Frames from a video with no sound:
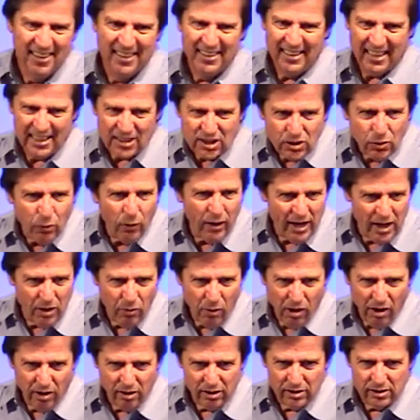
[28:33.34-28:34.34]
That's the way he
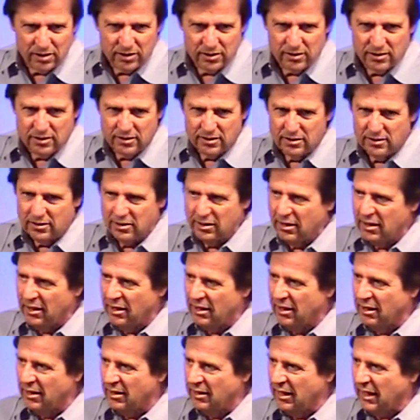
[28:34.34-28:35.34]
works.
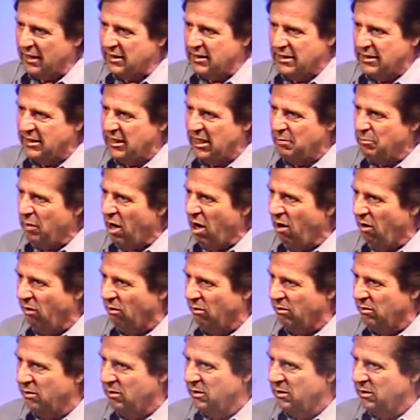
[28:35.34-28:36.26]
That's his MO.